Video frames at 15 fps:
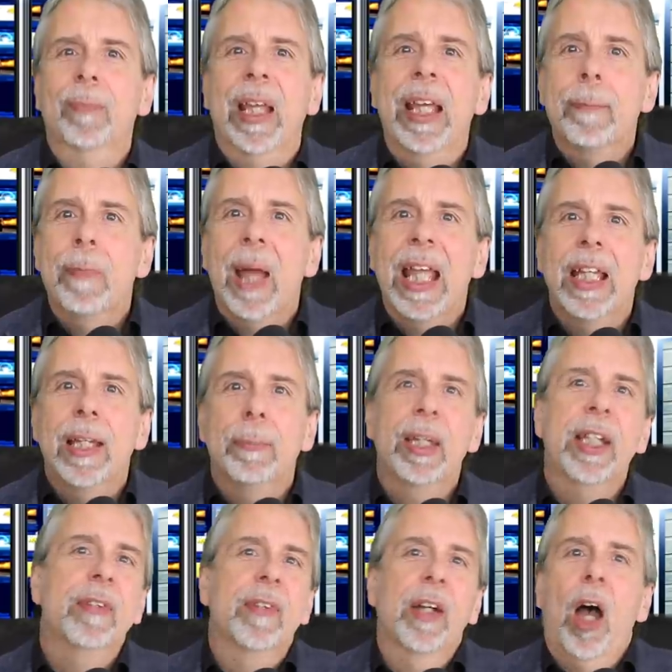It may
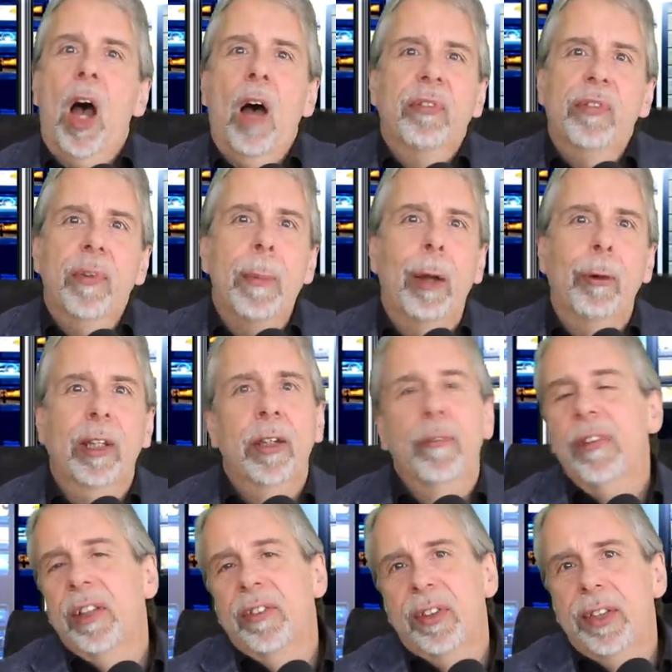be that half of America
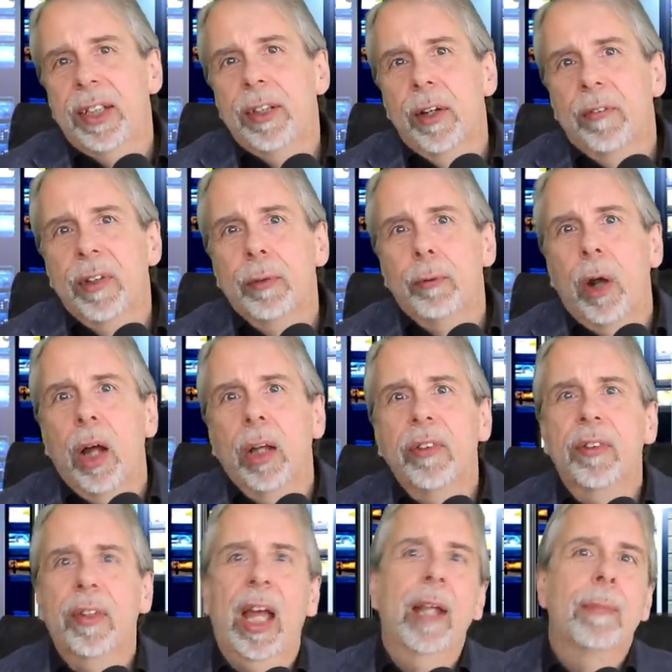thinks he did nothing
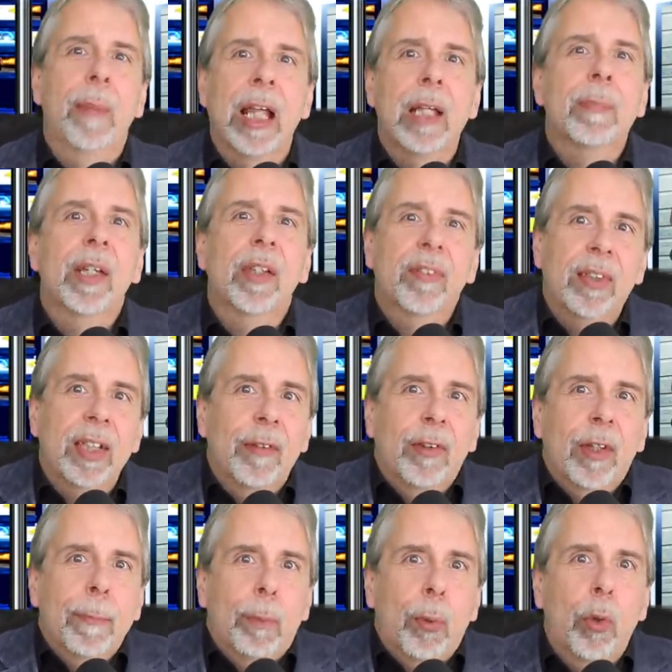right, and maybe a
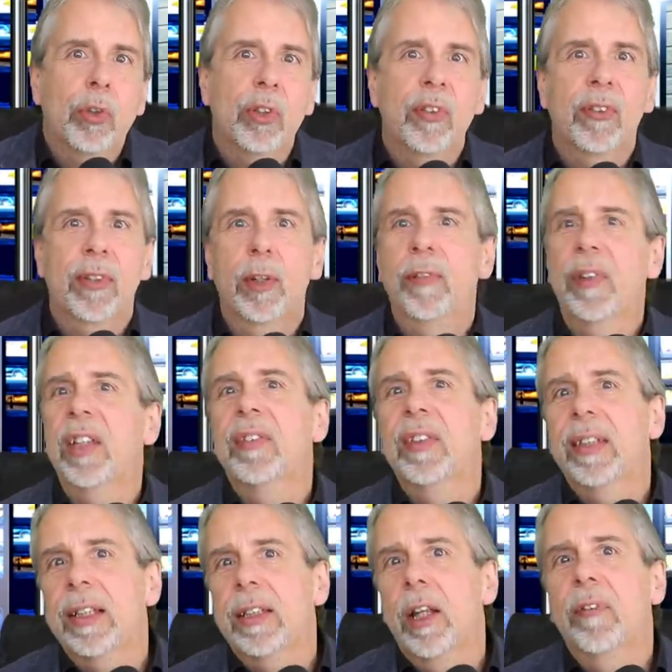significant portion still thinks
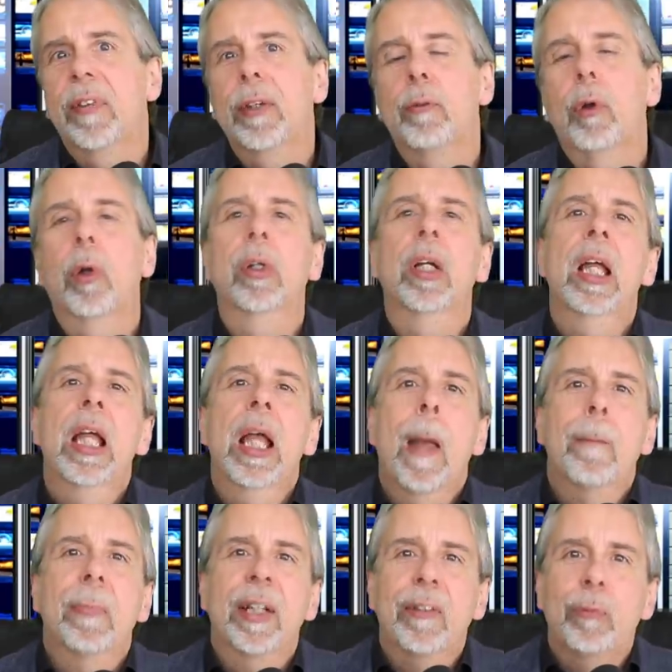he did nothing wrong,
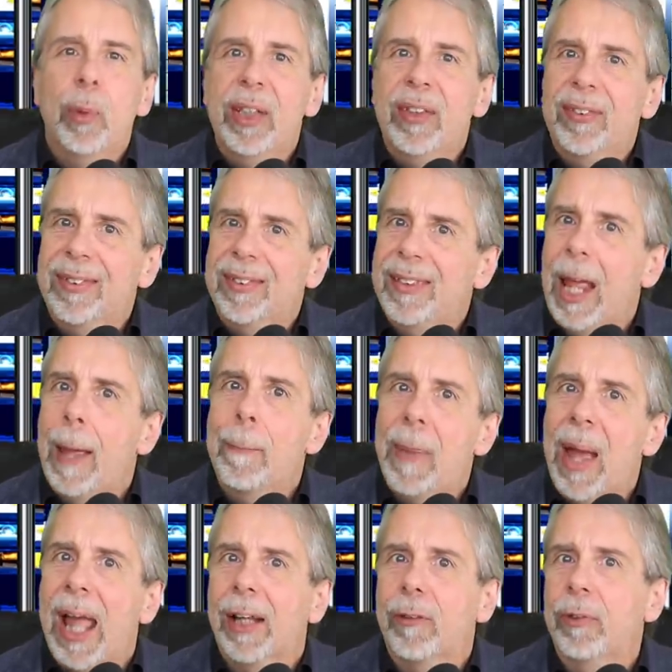but if we step
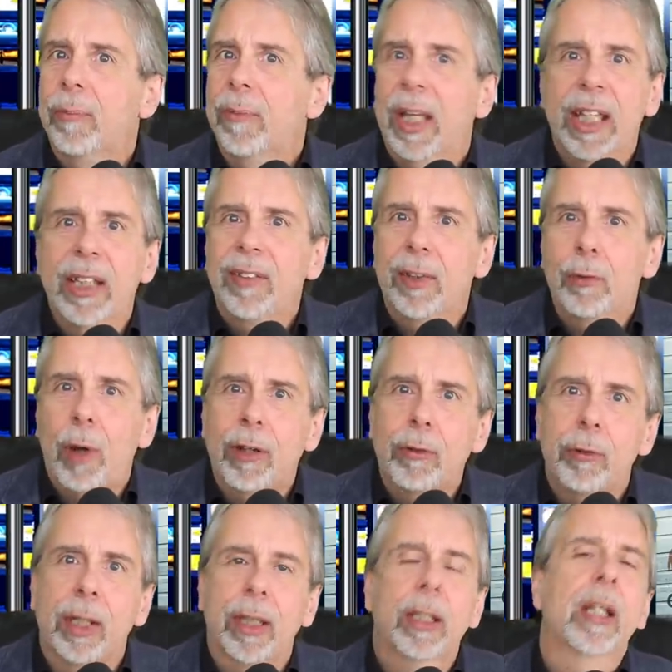back from the heated
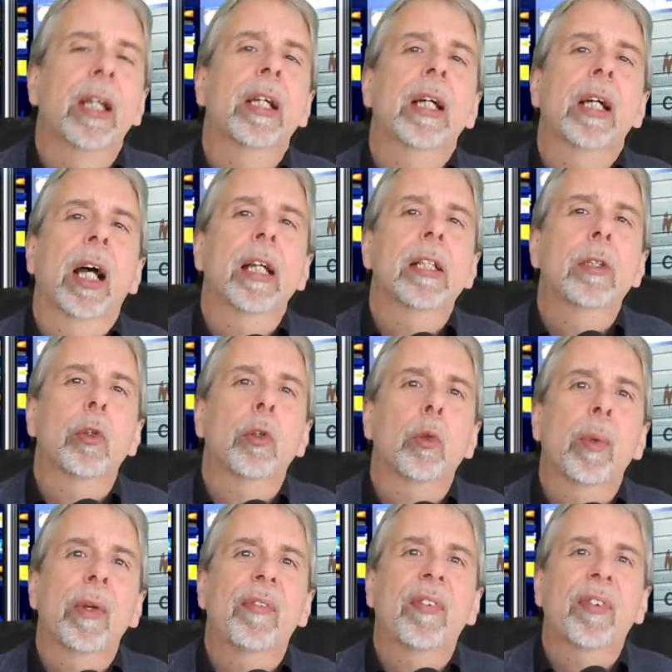rhetoric and
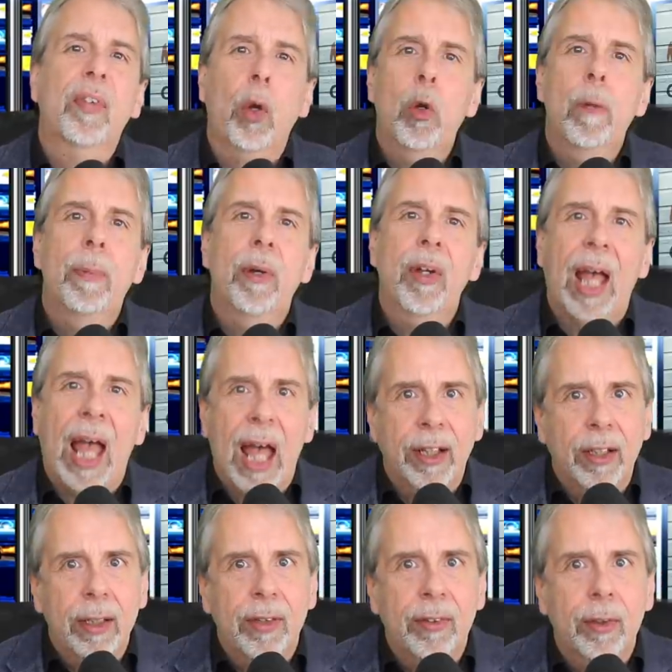look with sober,
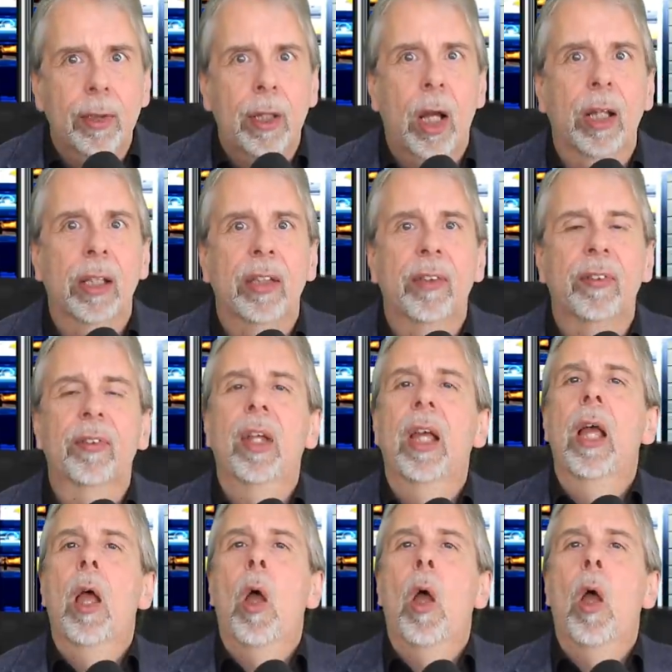analytical eyes